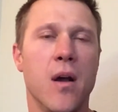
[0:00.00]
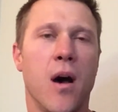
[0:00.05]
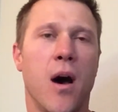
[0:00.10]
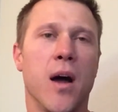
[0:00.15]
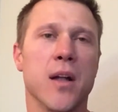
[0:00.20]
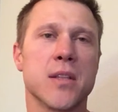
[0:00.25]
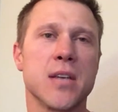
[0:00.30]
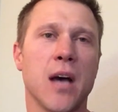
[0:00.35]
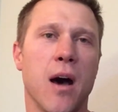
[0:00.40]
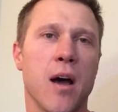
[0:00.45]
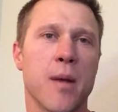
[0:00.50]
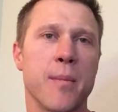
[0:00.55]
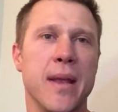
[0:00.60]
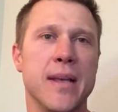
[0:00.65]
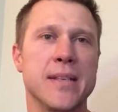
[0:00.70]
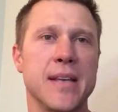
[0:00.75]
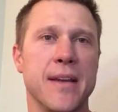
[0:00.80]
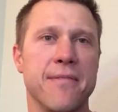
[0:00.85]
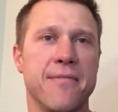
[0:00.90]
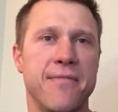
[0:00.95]
Autonomy
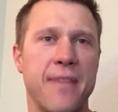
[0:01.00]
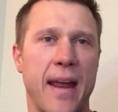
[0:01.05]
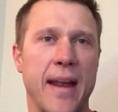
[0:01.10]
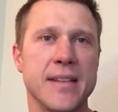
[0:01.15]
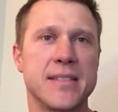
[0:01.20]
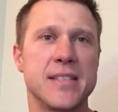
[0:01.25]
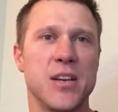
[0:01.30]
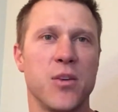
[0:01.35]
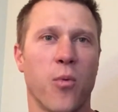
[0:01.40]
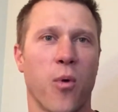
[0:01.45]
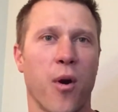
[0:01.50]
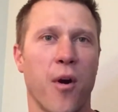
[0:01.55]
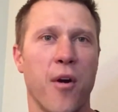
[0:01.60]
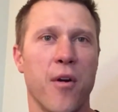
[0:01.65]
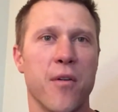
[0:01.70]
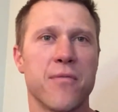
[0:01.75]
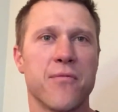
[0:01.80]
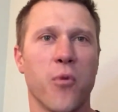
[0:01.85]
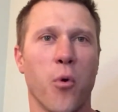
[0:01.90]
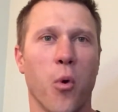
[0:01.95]
is a fancy
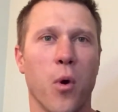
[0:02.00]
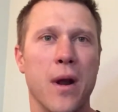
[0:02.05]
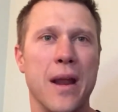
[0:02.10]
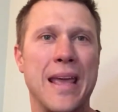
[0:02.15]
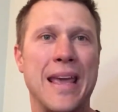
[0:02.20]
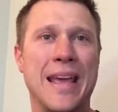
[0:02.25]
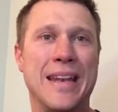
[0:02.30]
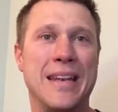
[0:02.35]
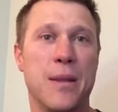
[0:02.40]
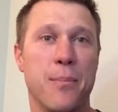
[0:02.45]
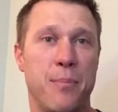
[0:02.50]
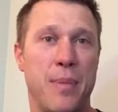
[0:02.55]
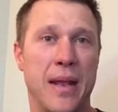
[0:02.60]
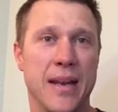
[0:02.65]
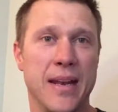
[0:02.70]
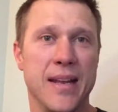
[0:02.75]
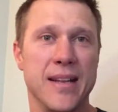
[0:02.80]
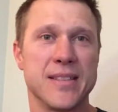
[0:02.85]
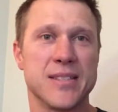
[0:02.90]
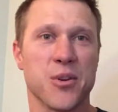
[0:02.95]
word for
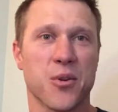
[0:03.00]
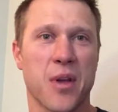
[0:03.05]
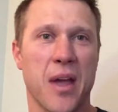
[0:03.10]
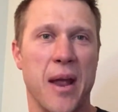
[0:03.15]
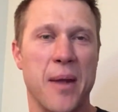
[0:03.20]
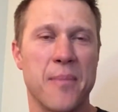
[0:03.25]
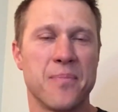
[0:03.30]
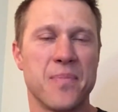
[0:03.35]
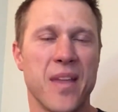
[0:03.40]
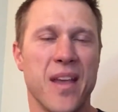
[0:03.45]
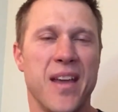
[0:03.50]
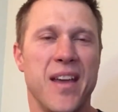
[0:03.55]
independence, okay?